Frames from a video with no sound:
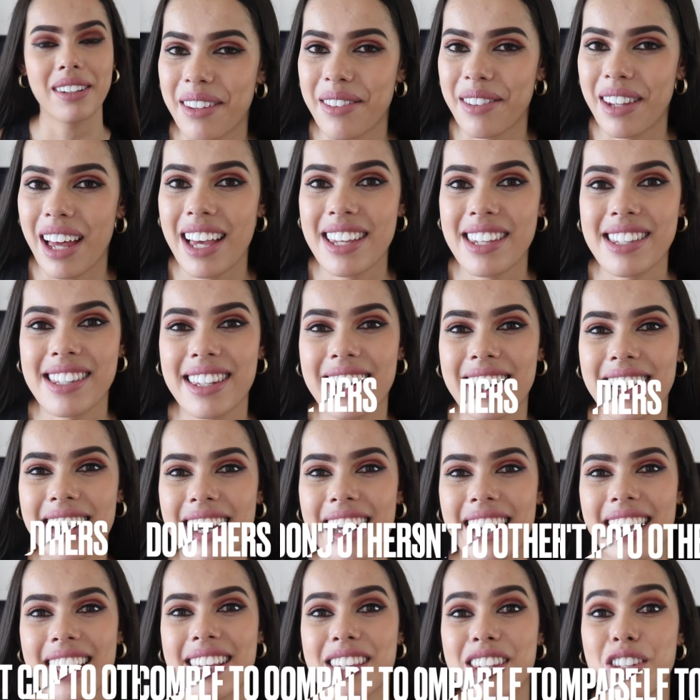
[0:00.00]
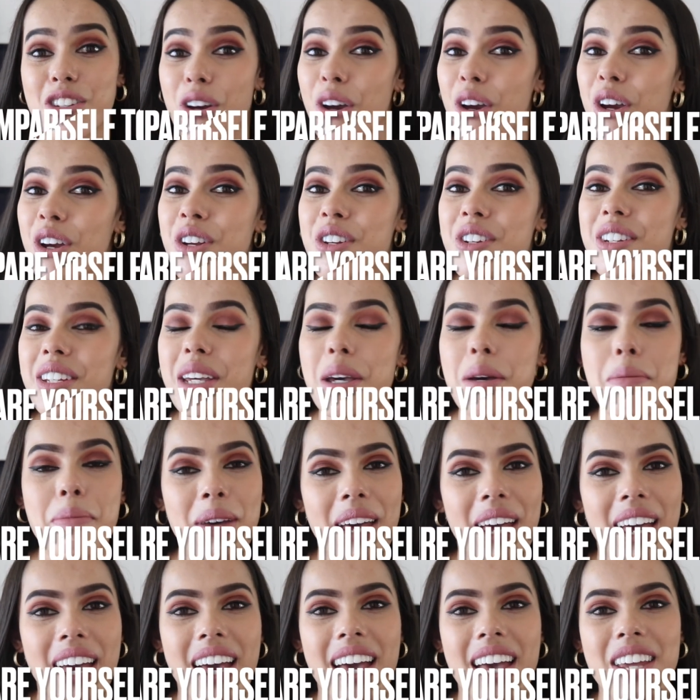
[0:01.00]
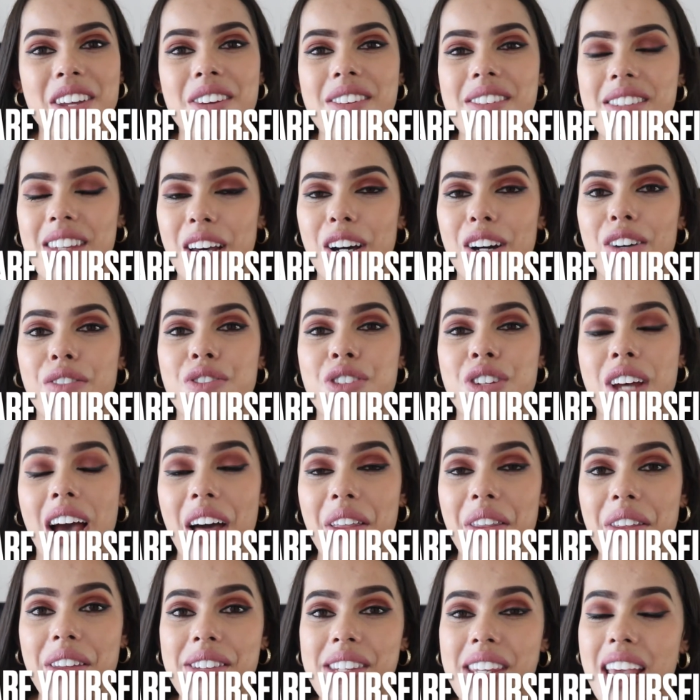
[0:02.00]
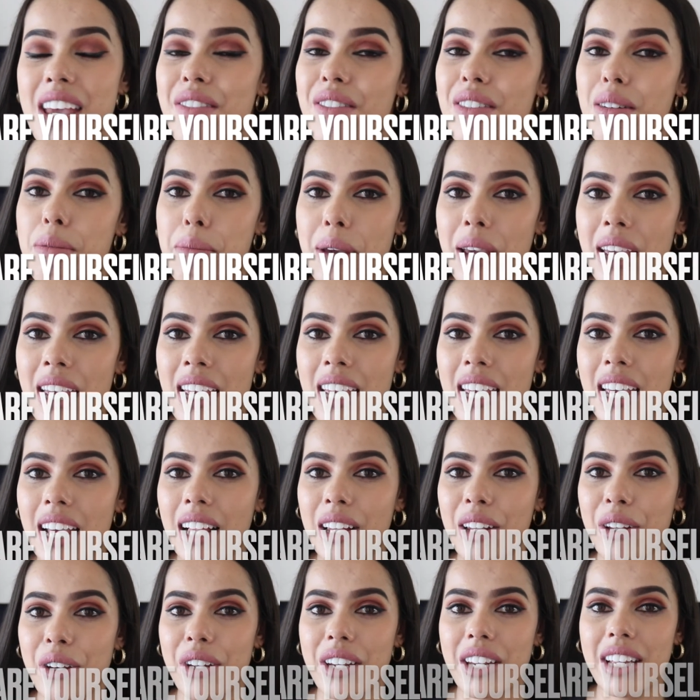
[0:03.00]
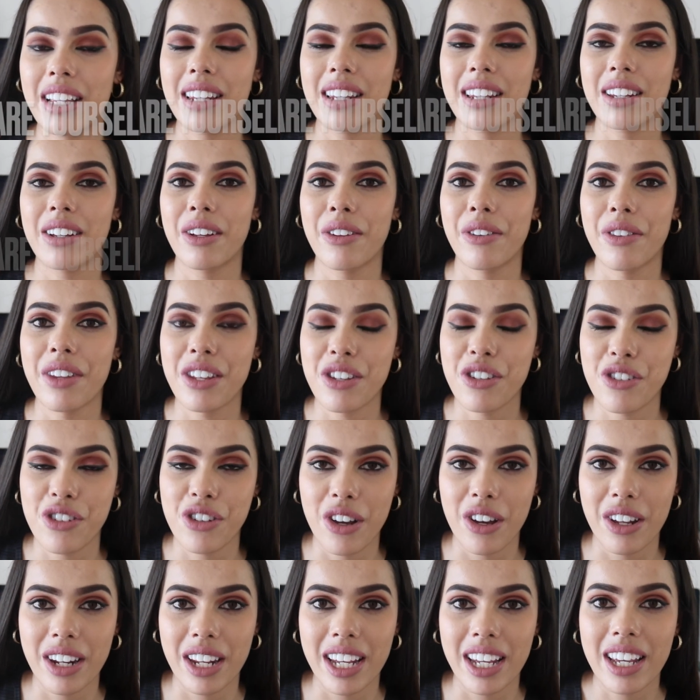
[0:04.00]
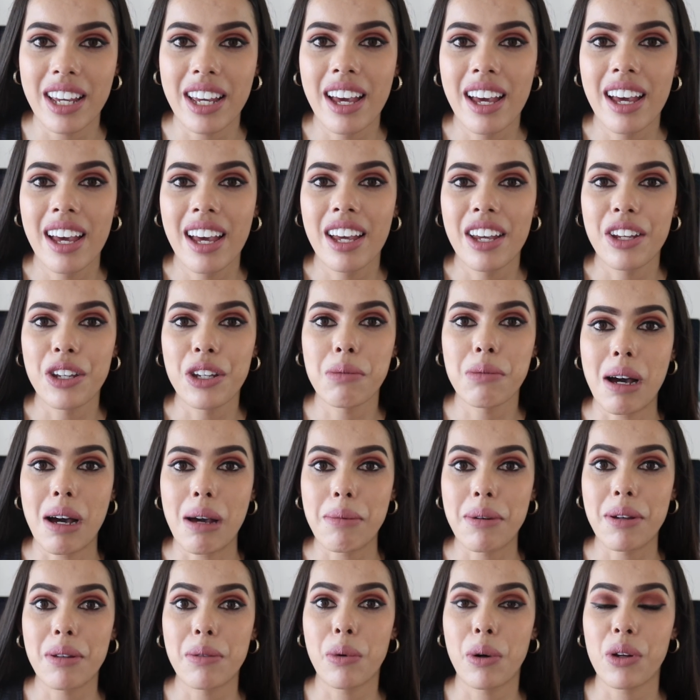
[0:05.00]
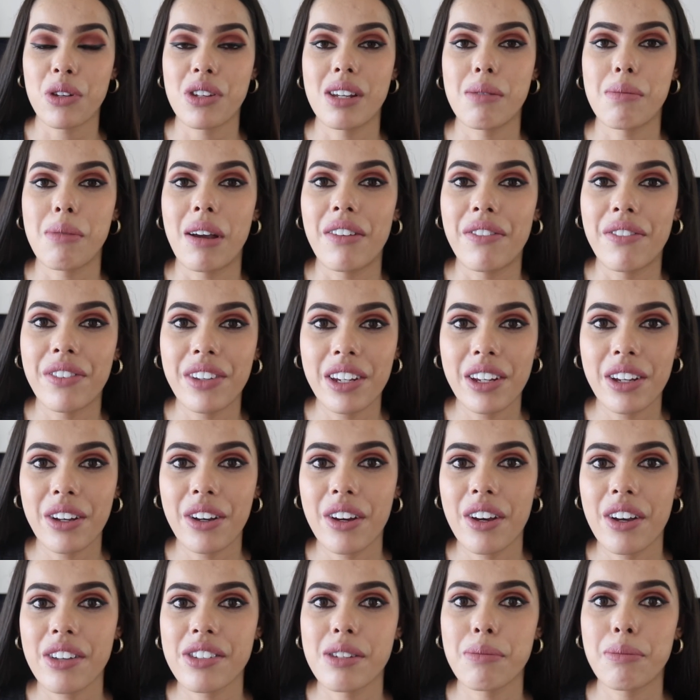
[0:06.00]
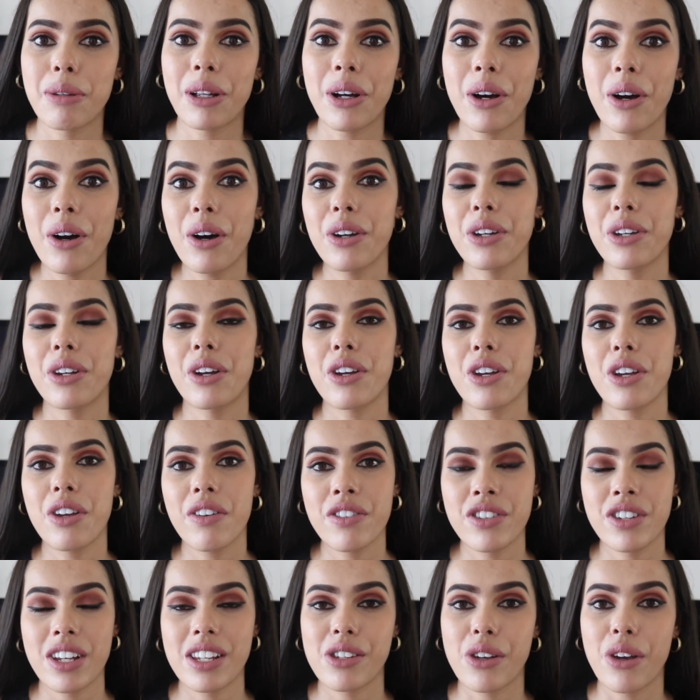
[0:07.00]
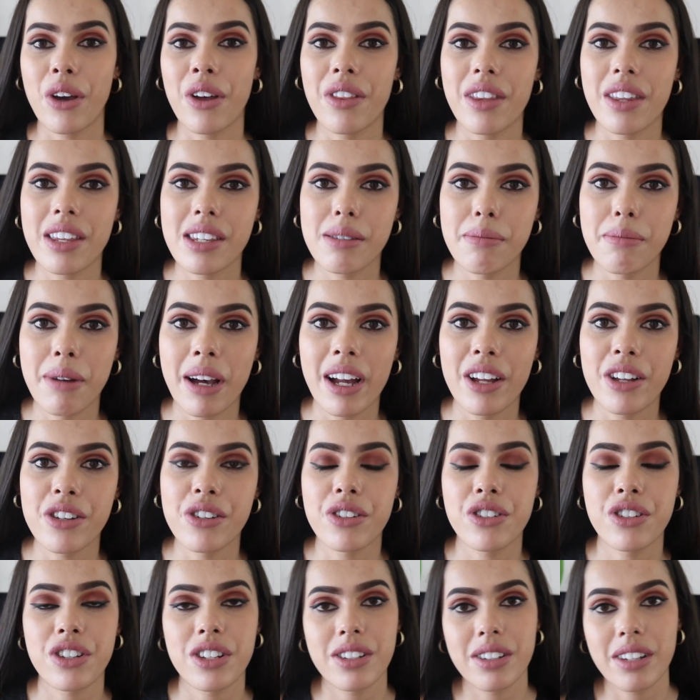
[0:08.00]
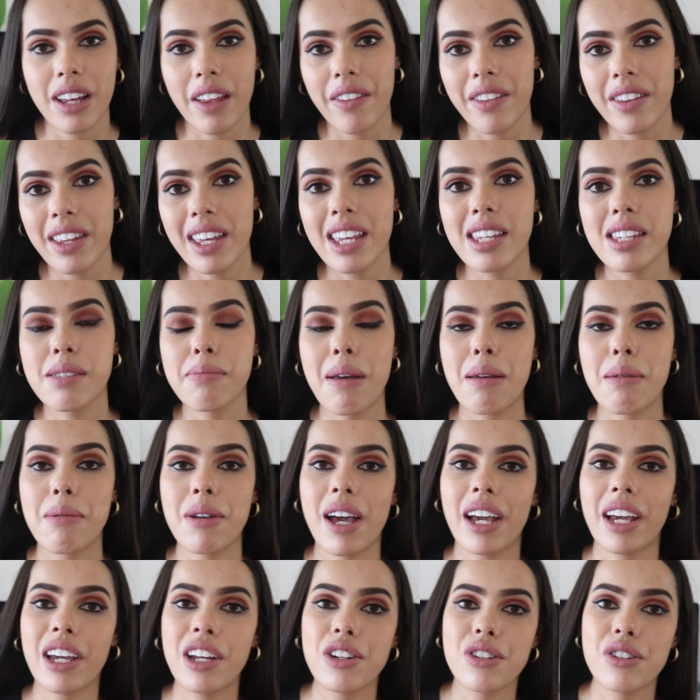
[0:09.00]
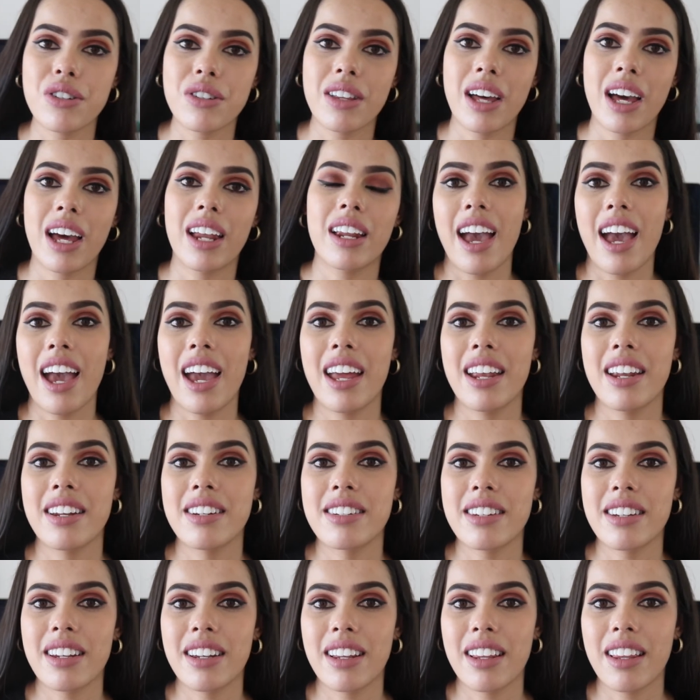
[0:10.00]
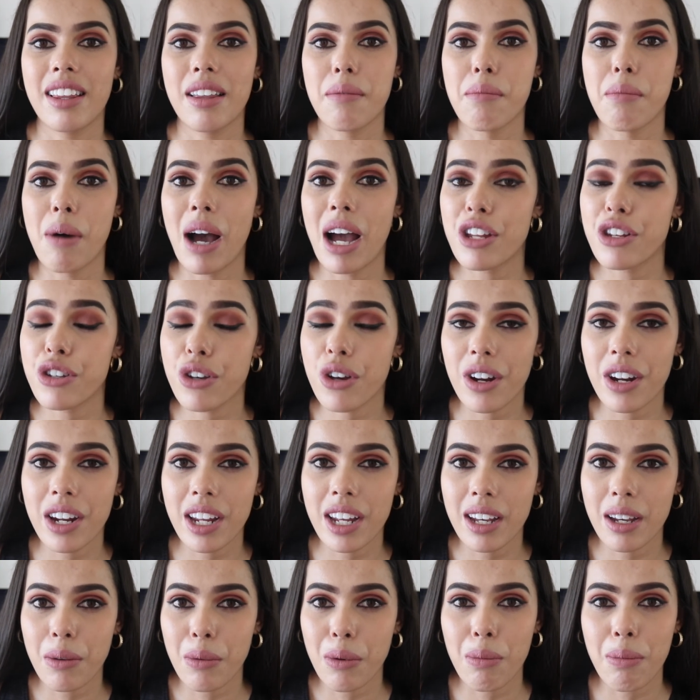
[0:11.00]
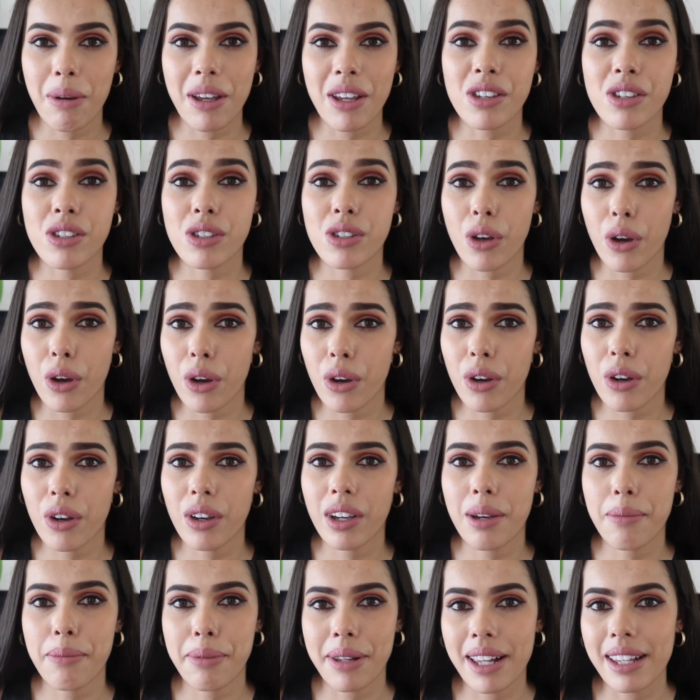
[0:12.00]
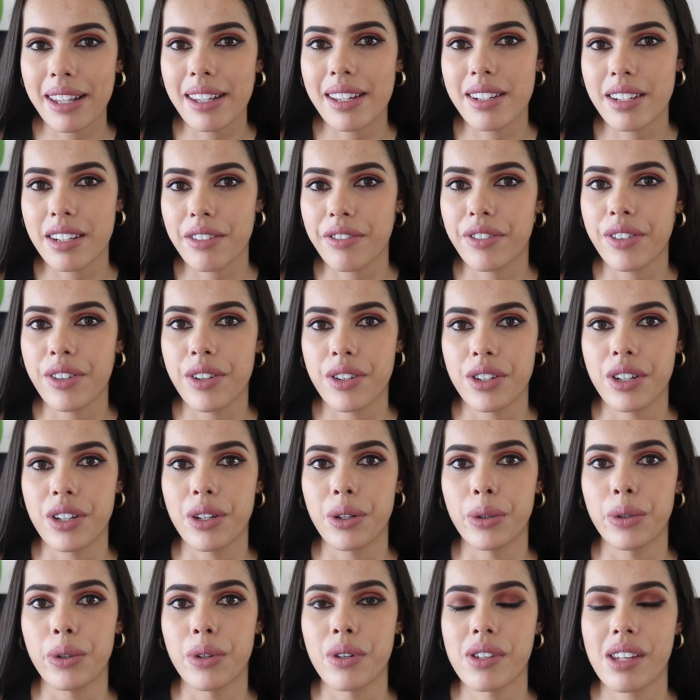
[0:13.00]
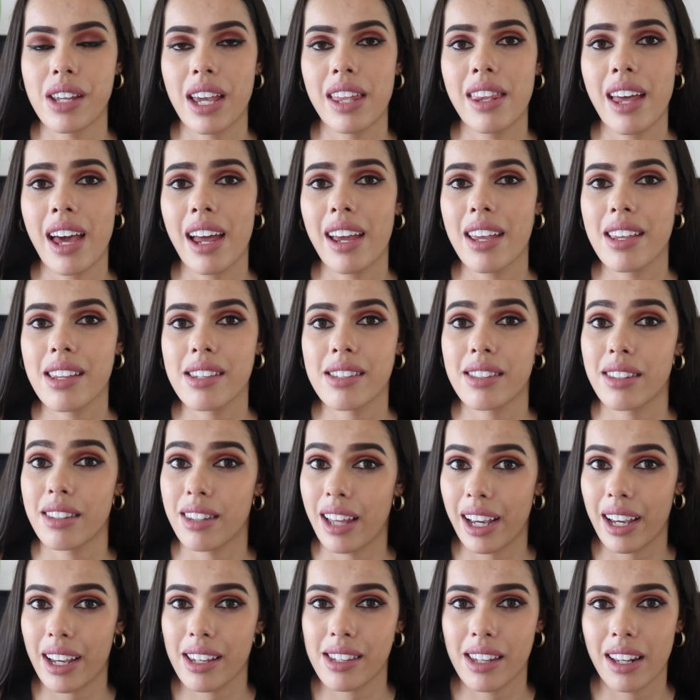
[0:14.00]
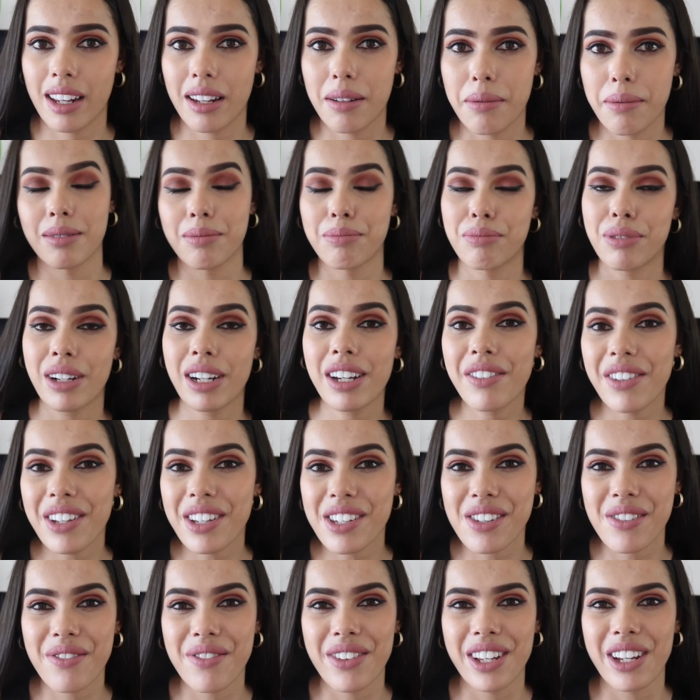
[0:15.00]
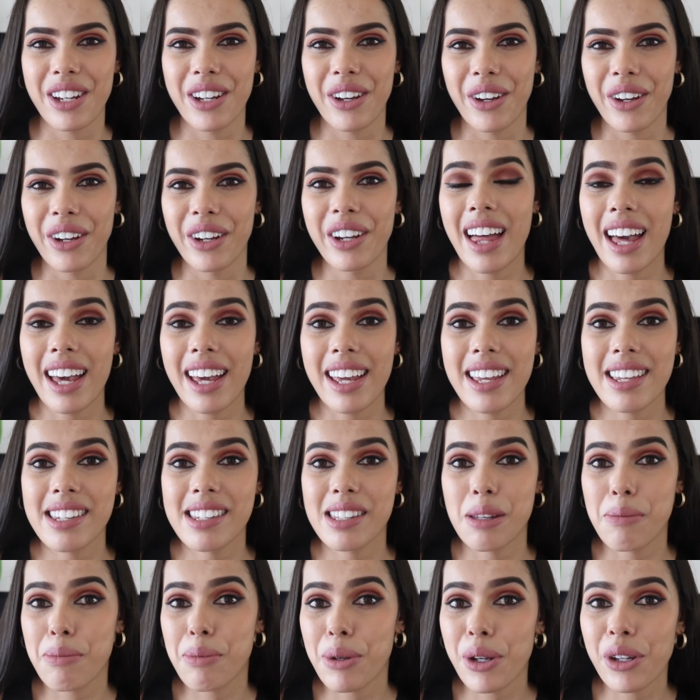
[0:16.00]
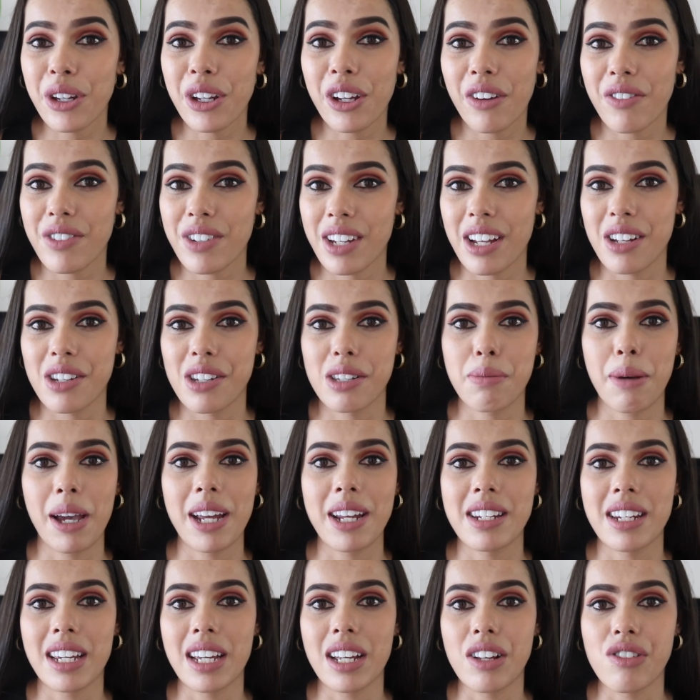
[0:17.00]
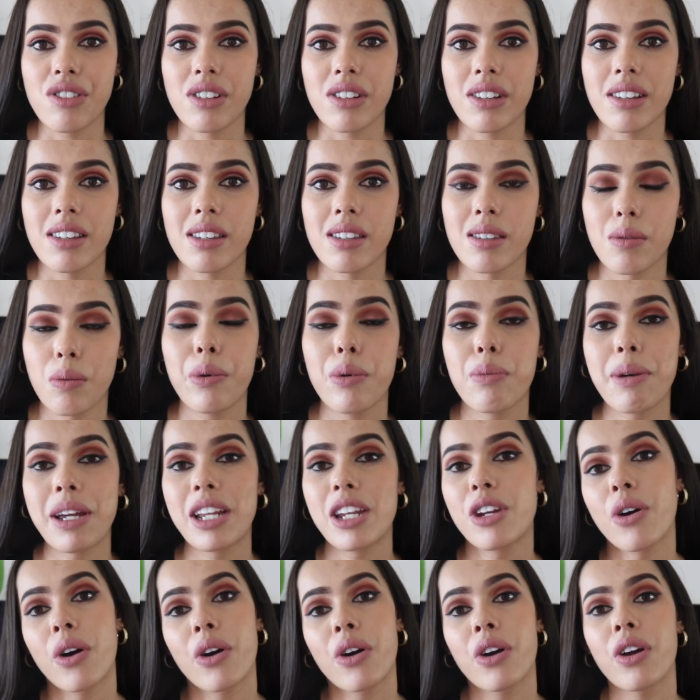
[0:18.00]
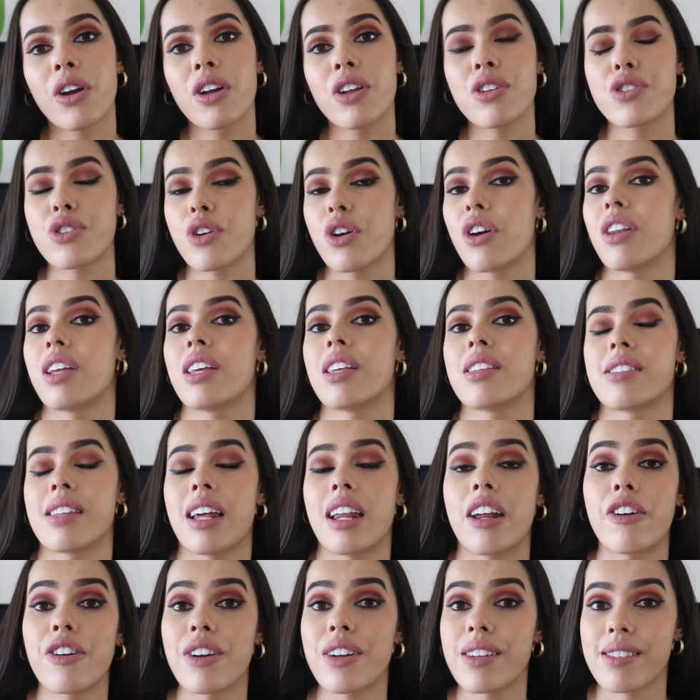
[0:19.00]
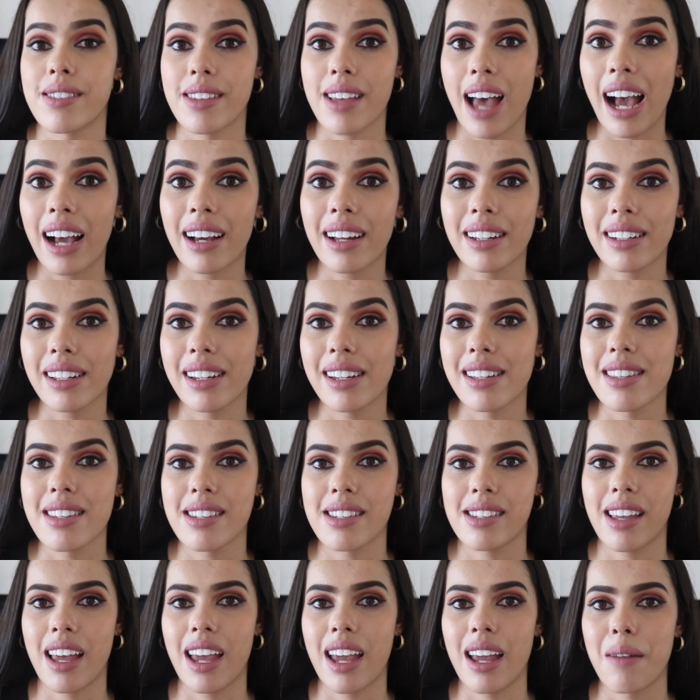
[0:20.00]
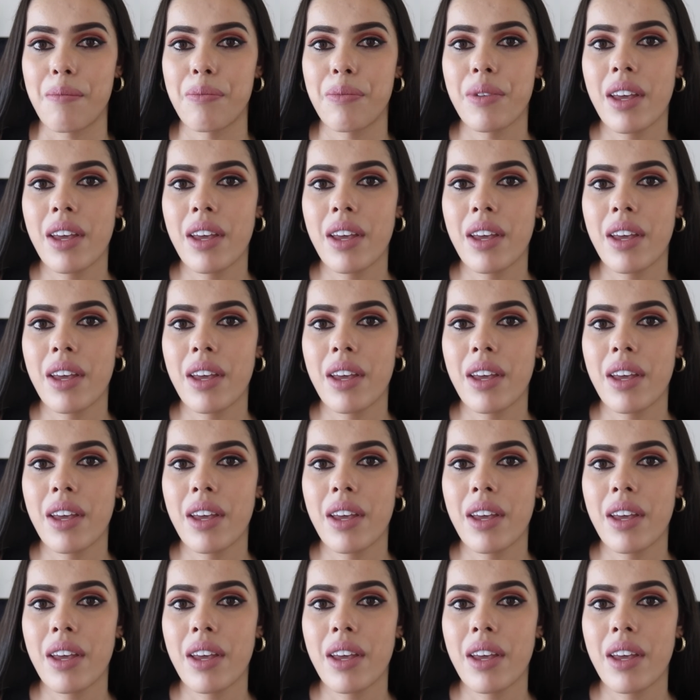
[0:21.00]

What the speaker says: Lastly is, don't compare yourself to others. Even me, including on this journey, you be watching my videos and be like, oh, you know, she's earned this much and she's done this, maybe I can do that. And my journey will be so completely different to yours, and that is, like I said in a previous video, that is the beauty of Teachers Pay Teachers. There will be no journeys that are exactly the same.